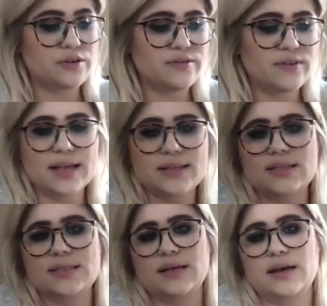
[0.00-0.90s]

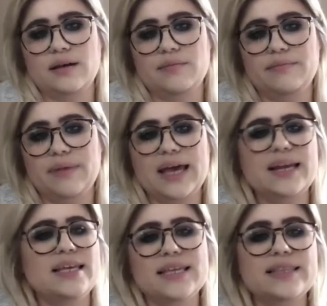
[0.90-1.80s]
events,
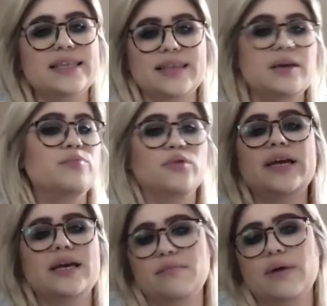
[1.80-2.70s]
anything that they
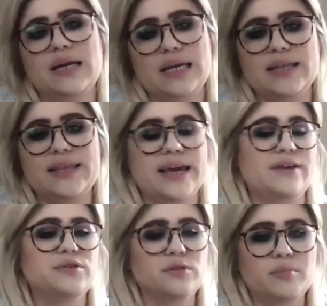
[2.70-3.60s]
bring in money and they
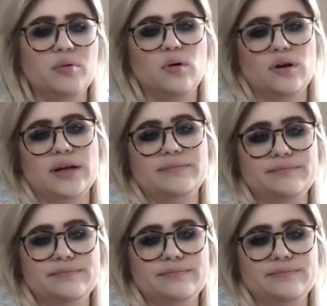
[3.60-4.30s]
have to report on.